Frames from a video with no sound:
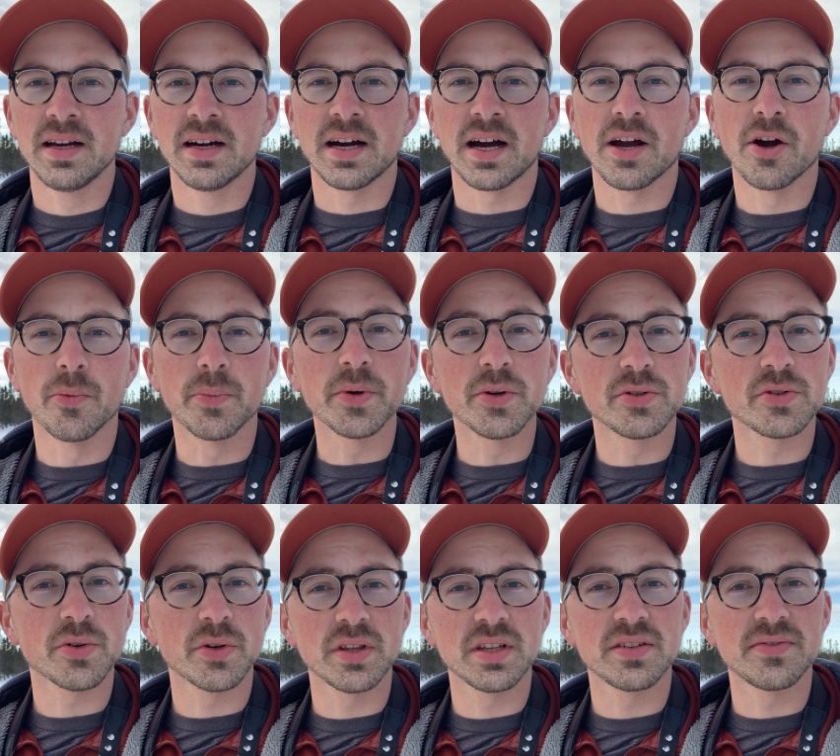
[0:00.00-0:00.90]
I hope you
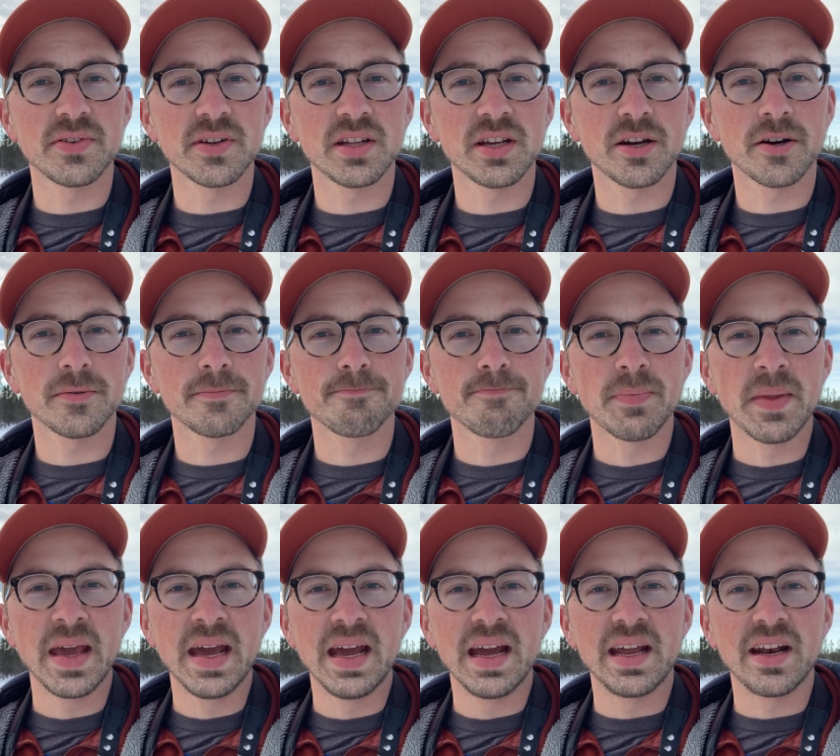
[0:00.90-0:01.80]
enjoyed this video
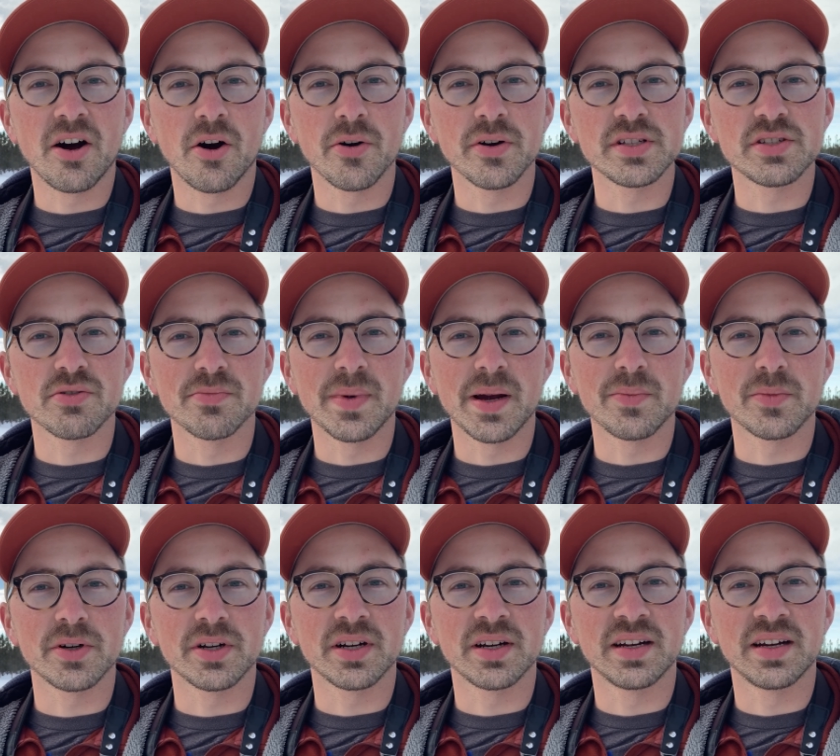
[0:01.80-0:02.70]
and always
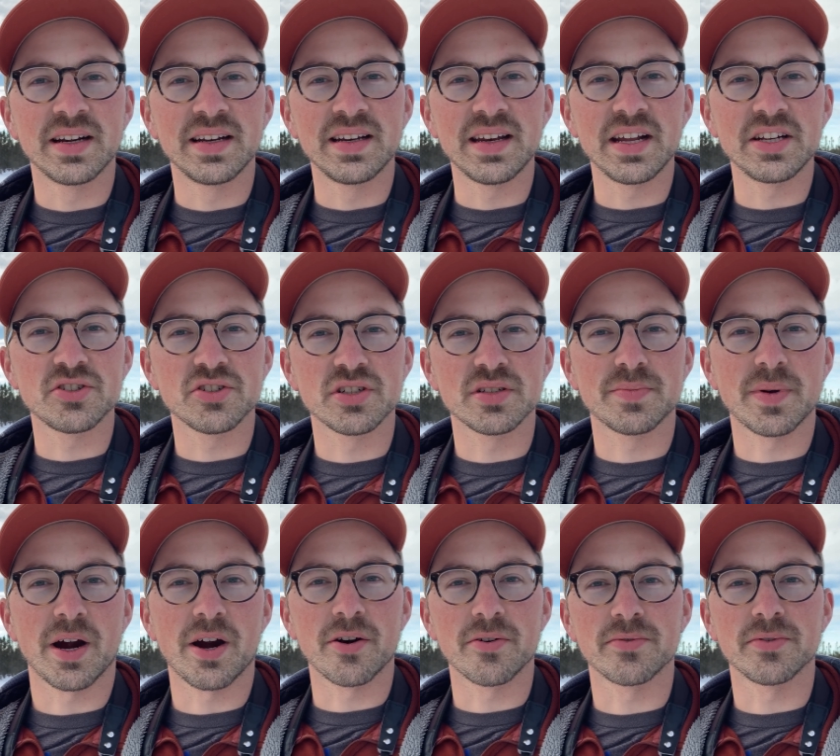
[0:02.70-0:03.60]
remember nature is
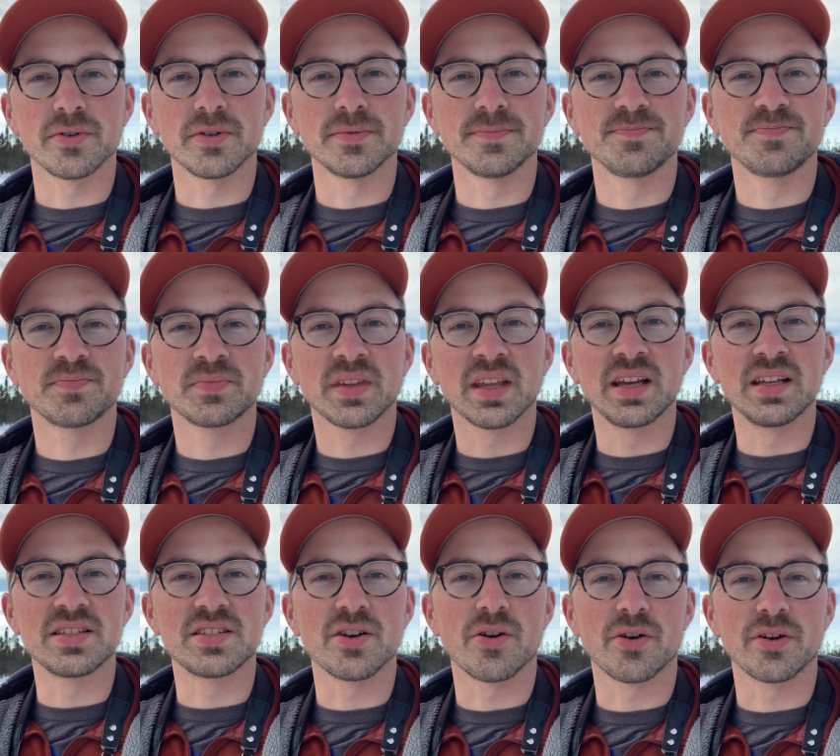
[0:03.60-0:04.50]
powerful
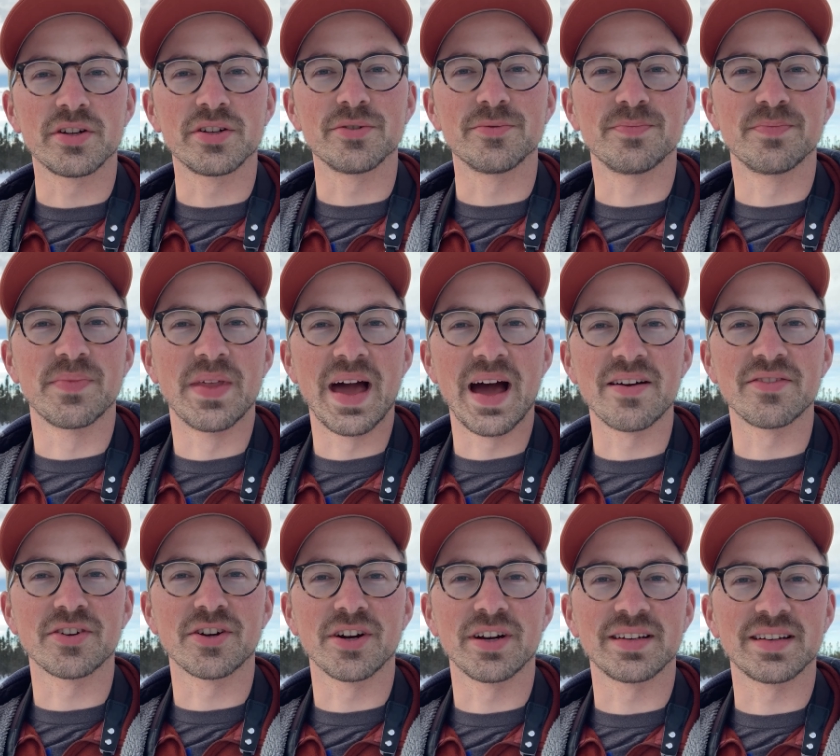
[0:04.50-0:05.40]
and so are you. Have
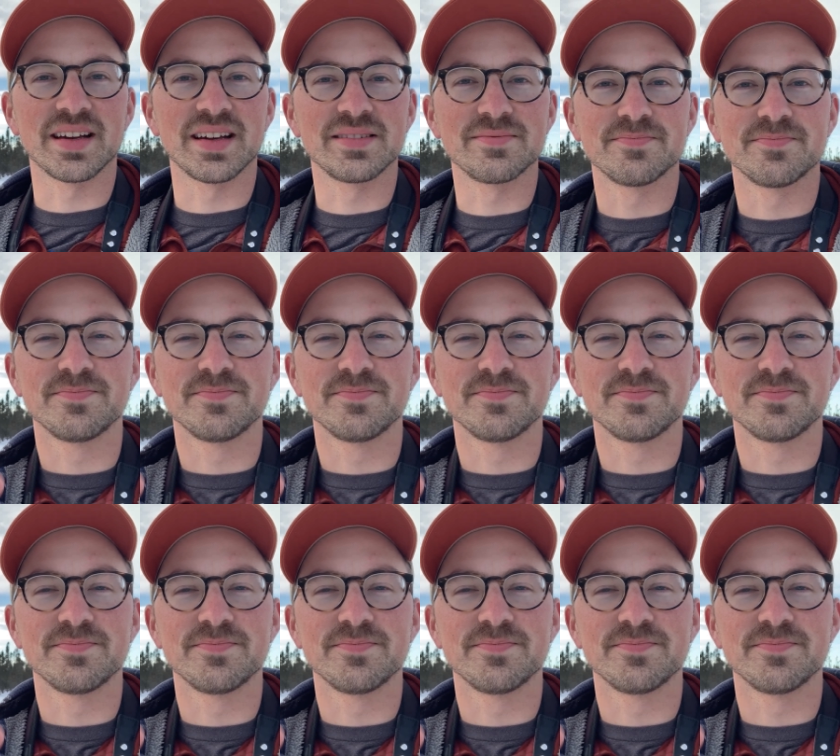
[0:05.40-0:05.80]
a great day.